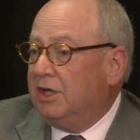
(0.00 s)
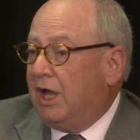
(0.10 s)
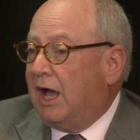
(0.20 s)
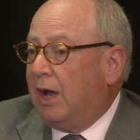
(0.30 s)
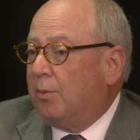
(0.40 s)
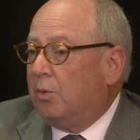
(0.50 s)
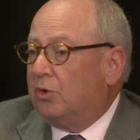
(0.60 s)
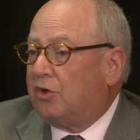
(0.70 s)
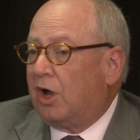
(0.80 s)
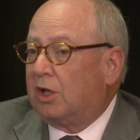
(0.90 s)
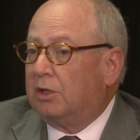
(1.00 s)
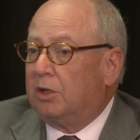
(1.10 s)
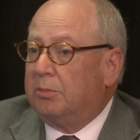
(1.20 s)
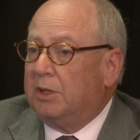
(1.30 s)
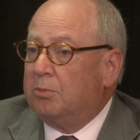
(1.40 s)
we'll talk a little
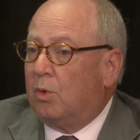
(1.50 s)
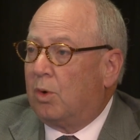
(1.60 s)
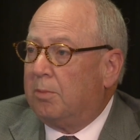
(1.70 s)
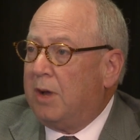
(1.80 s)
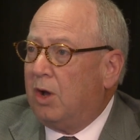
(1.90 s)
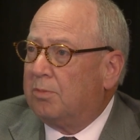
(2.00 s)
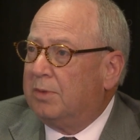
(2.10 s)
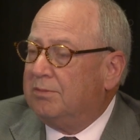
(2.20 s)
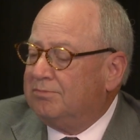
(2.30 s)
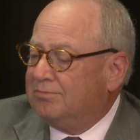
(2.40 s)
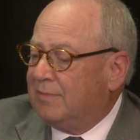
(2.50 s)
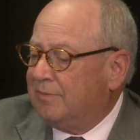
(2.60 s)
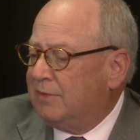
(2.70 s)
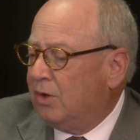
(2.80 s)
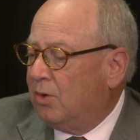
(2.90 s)
bit more about. But,
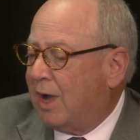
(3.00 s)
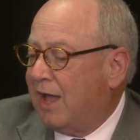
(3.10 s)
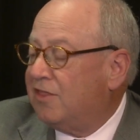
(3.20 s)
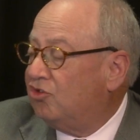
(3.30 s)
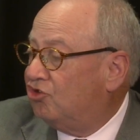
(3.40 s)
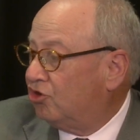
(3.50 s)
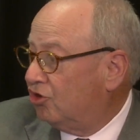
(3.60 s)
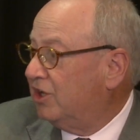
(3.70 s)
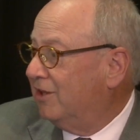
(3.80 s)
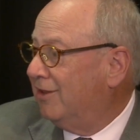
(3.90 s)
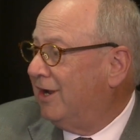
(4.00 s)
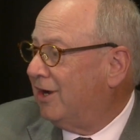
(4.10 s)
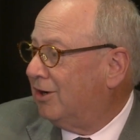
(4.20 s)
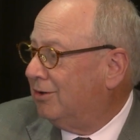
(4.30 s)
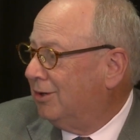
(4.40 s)
on the journey
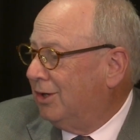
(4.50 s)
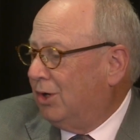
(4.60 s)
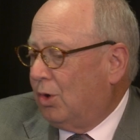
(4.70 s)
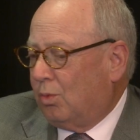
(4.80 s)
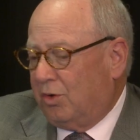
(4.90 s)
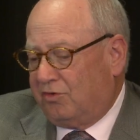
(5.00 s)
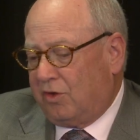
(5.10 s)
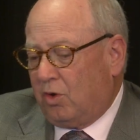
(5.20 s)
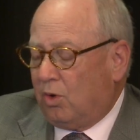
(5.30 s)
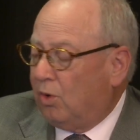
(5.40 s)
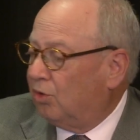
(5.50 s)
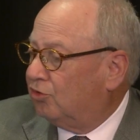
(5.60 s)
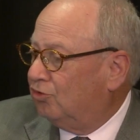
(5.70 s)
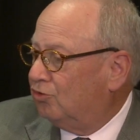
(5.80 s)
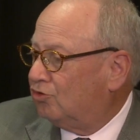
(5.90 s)
there, was the whole
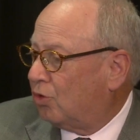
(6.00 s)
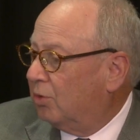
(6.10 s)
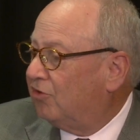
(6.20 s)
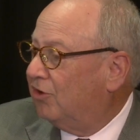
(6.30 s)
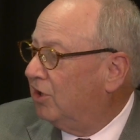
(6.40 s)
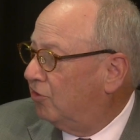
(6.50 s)
toricity